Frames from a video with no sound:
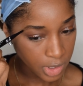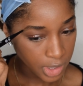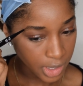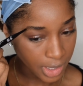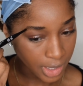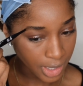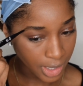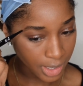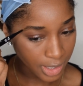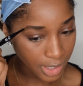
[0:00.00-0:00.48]

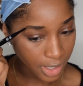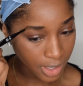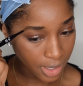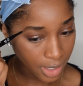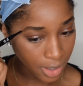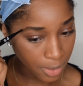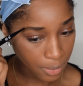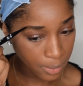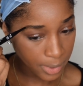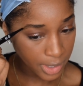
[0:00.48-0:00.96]
and I
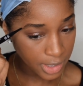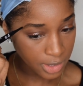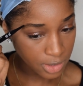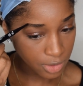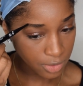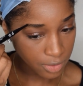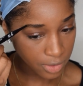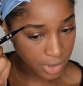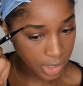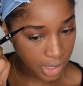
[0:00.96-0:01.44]
cannot wait
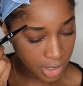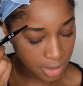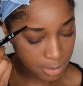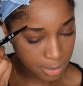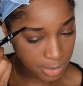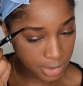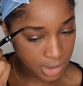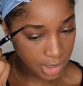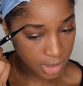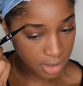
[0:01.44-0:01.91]
till
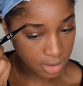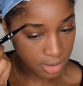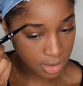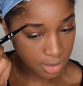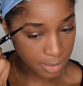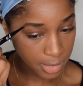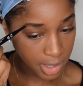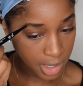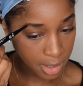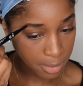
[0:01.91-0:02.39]
Rihanna puts out
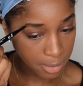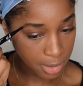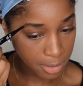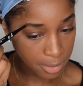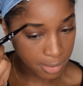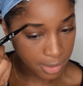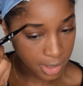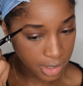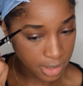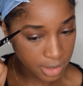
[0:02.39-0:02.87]
some
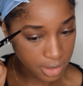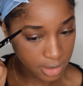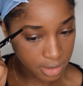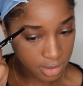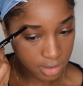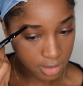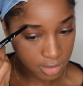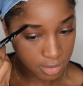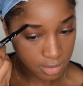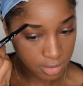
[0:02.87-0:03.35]
eyebrow
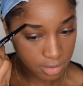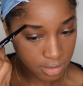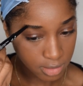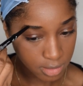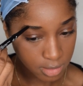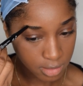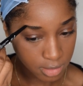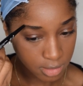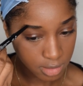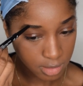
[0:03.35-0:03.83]
products
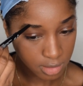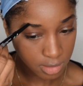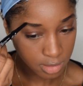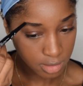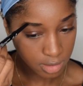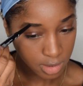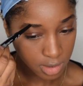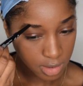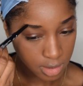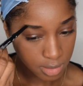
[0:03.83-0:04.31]

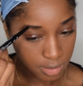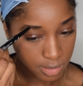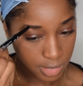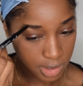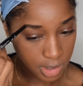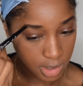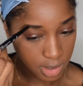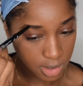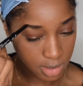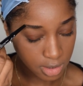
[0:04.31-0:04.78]

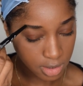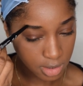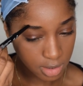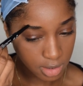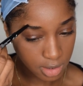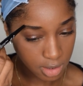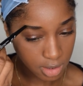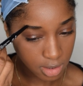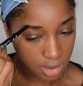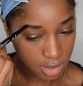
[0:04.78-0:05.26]

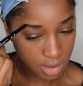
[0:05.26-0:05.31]
because